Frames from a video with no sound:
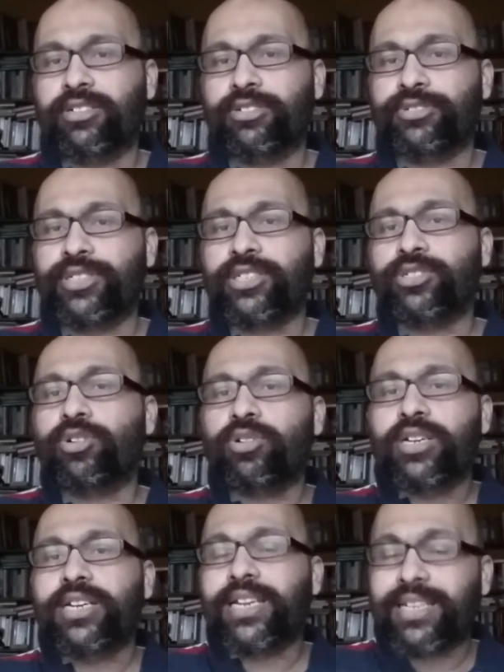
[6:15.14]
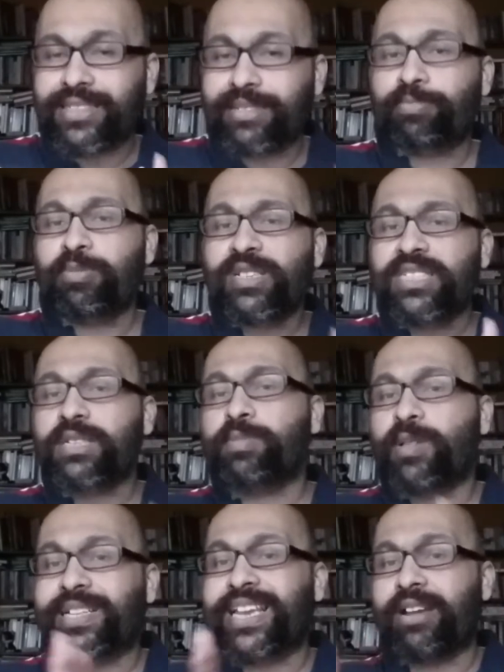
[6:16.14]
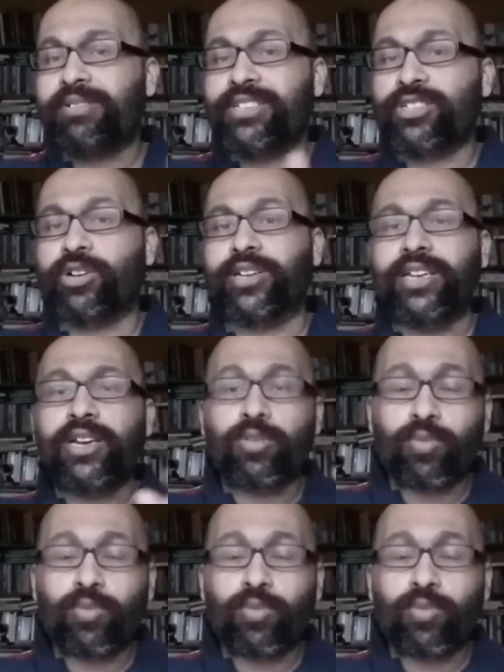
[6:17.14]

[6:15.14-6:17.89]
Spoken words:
You see, so the principle carries on.